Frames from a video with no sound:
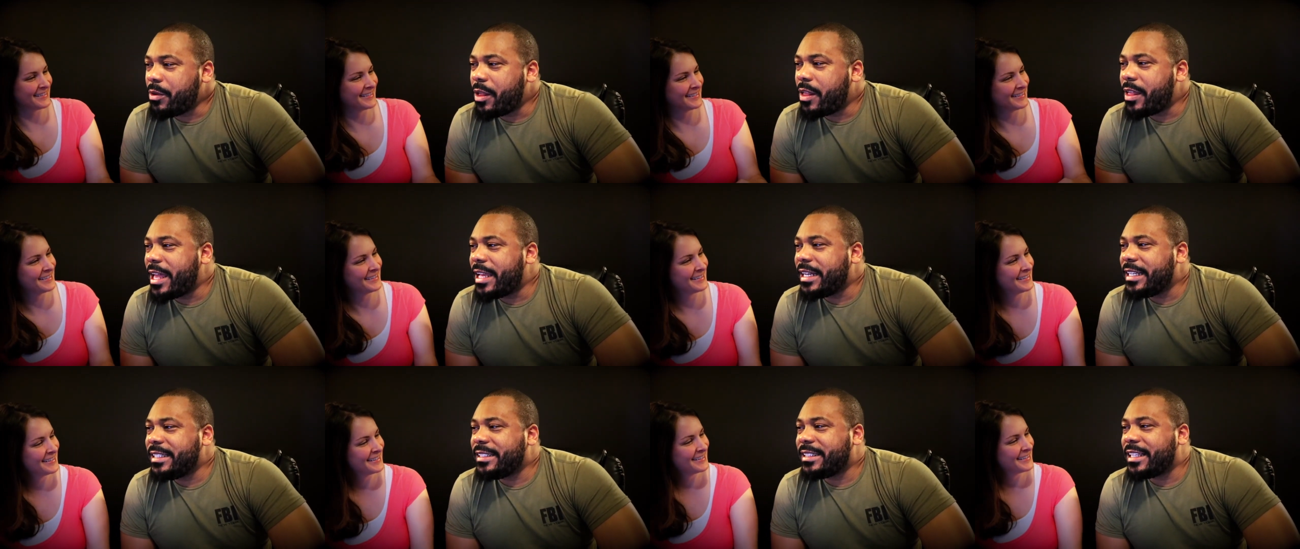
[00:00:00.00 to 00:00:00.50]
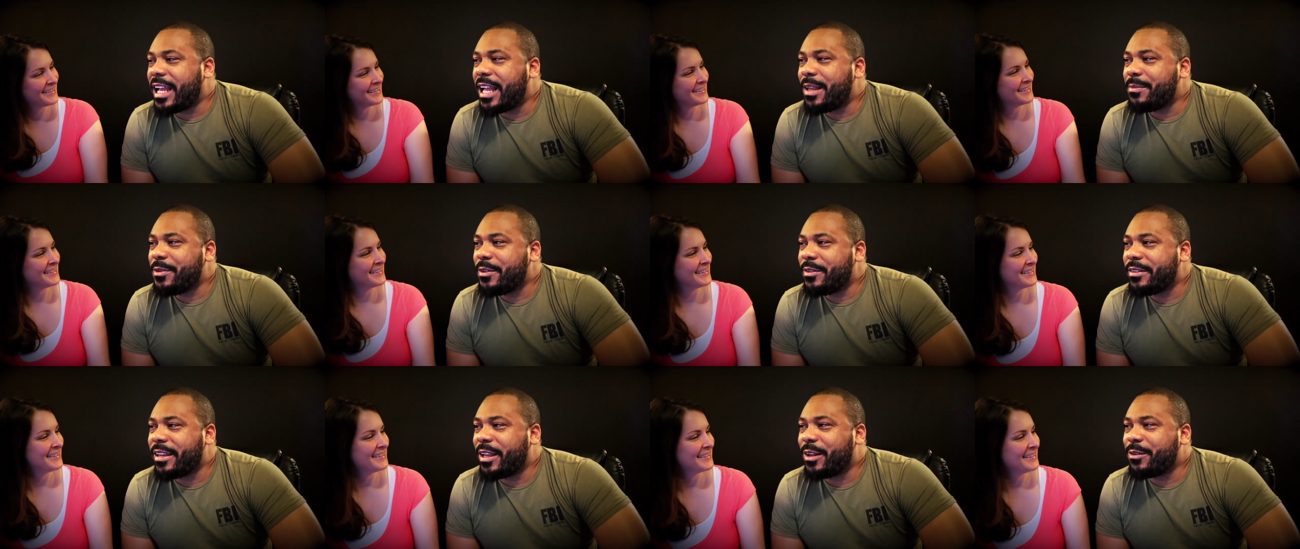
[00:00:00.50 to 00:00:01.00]
Speaker 1: well, anytime
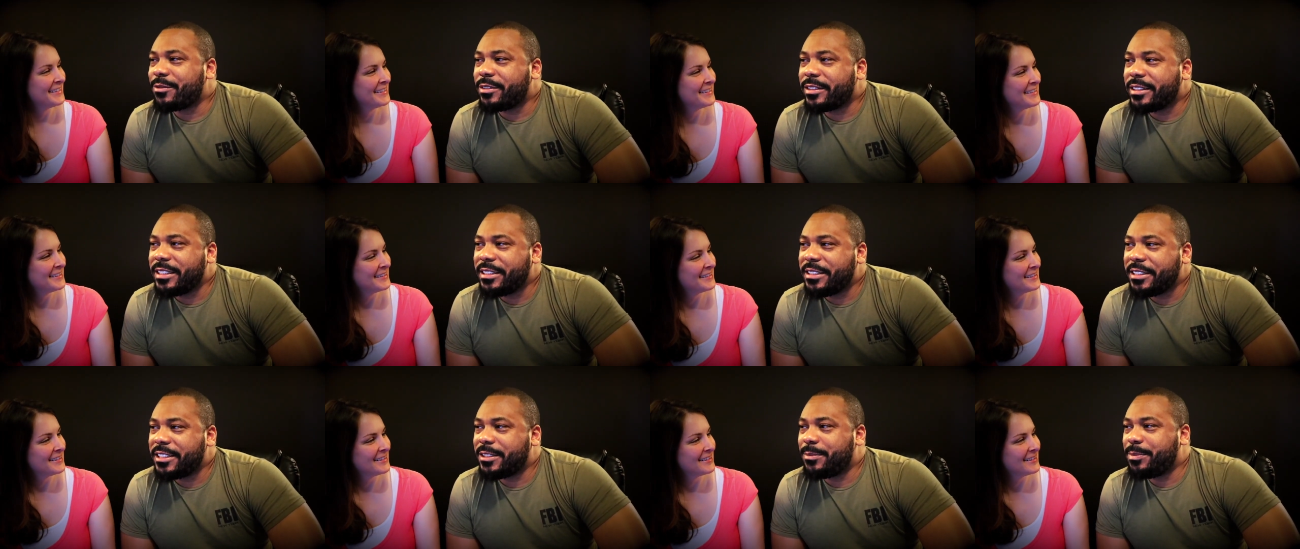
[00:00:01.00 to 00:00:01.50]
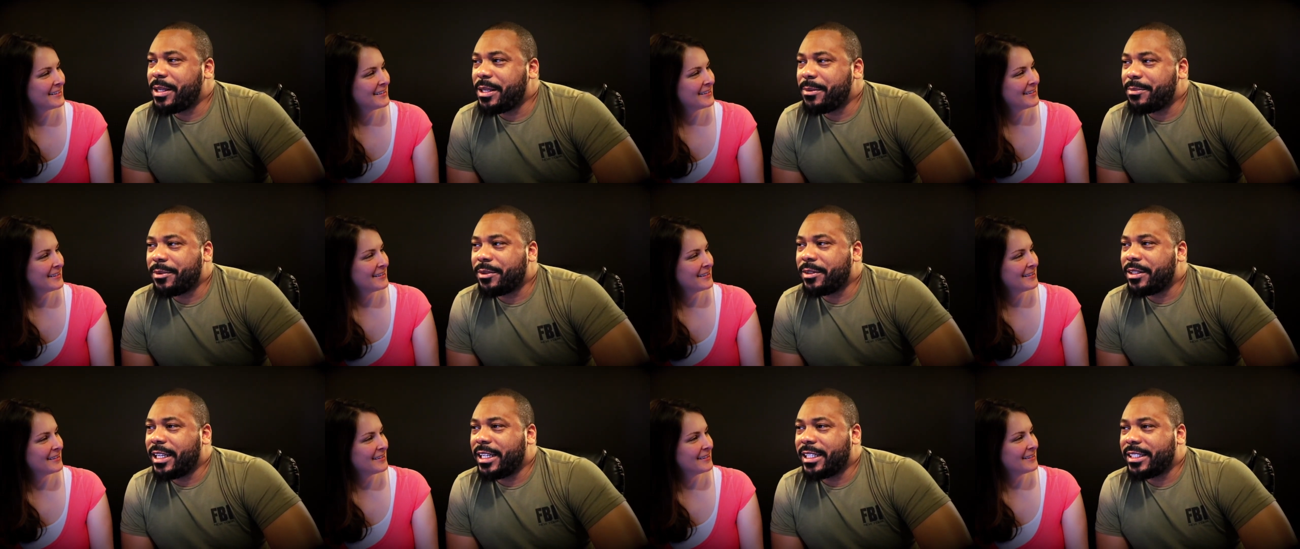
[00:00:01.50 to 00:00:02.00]
you tell religious
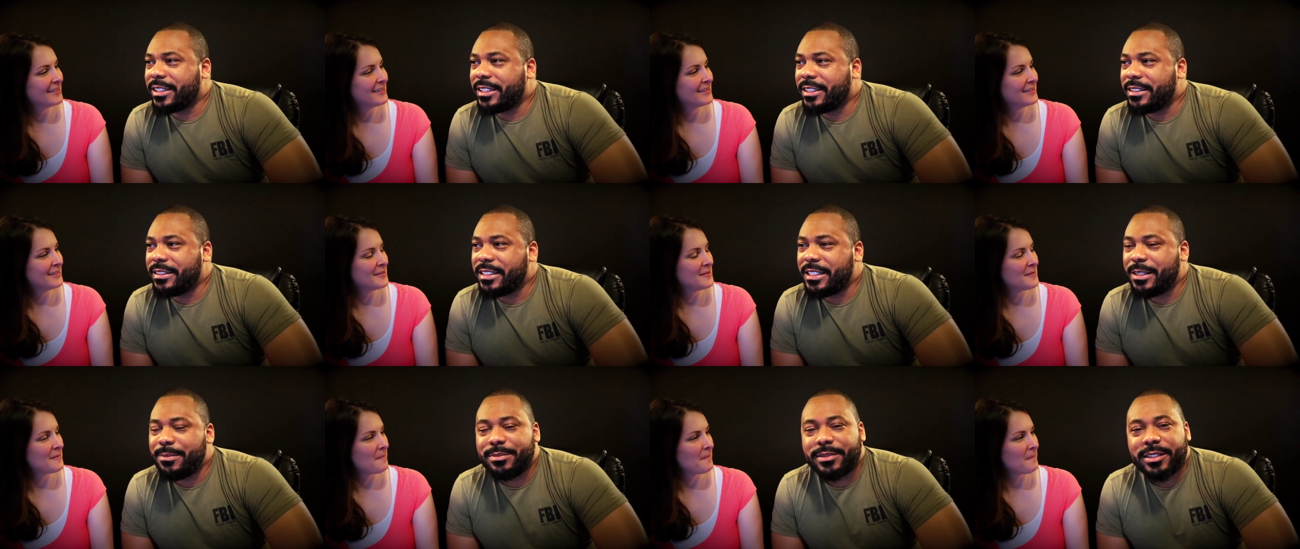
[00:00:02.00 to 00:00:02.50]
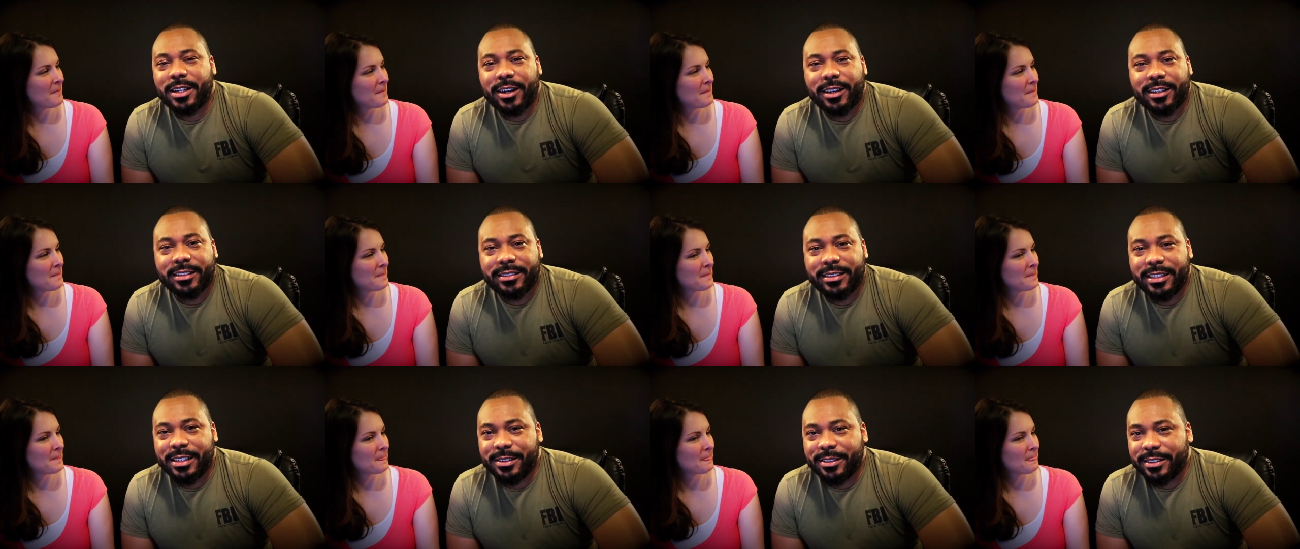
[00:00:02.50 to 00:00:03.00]
people like the deep
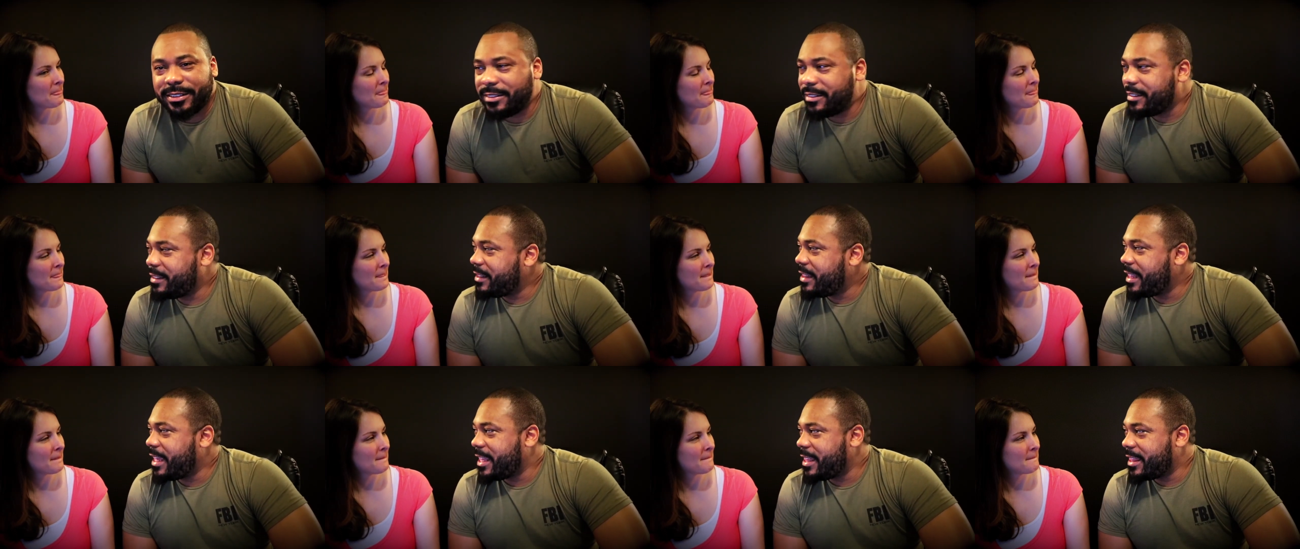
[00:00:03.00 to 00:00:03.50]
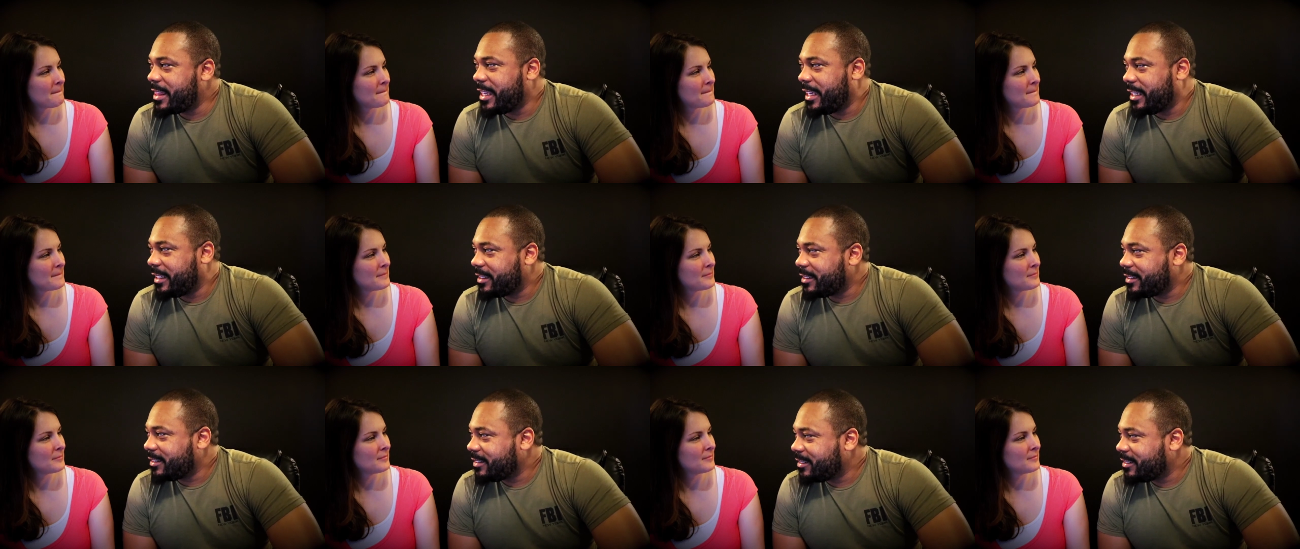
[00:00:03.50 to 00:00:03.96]
dark secrets that they think,